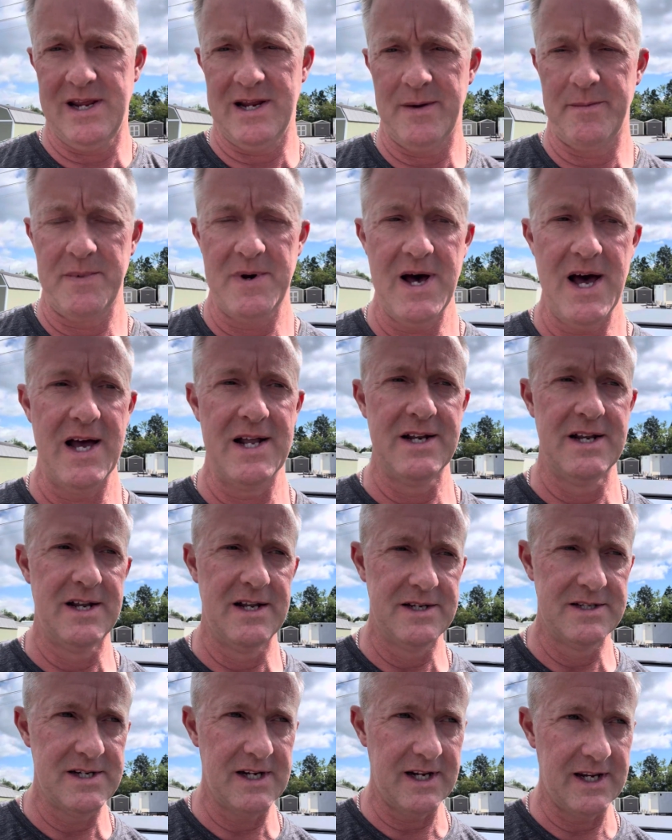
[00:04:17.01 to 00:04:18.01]
in the butt
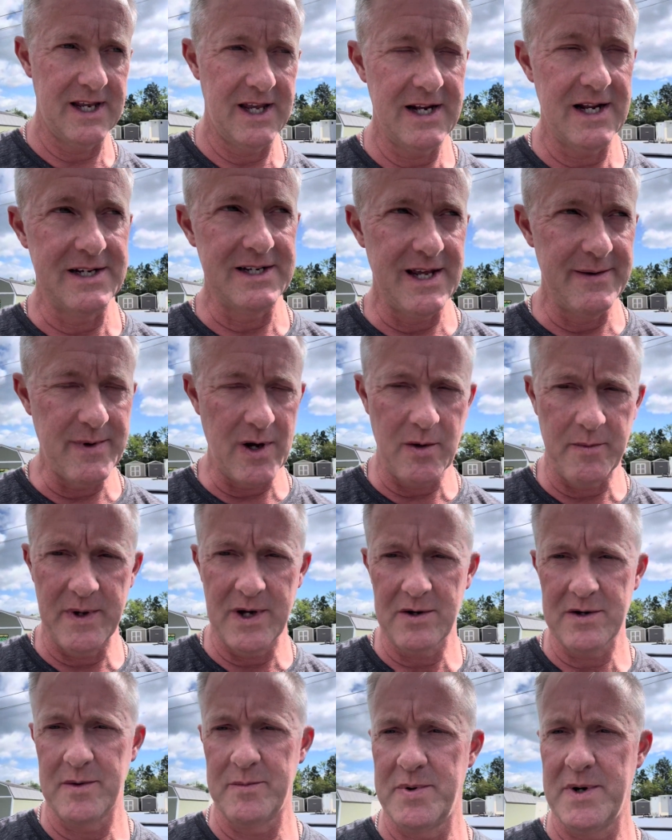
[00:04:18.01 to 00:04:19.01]
to get a demo
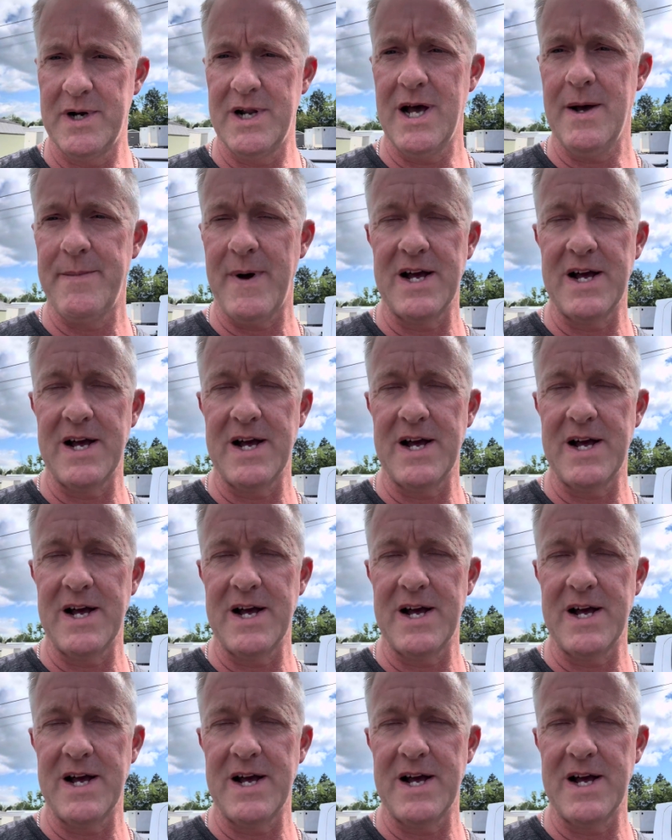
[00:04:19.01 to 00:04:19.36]
building put up.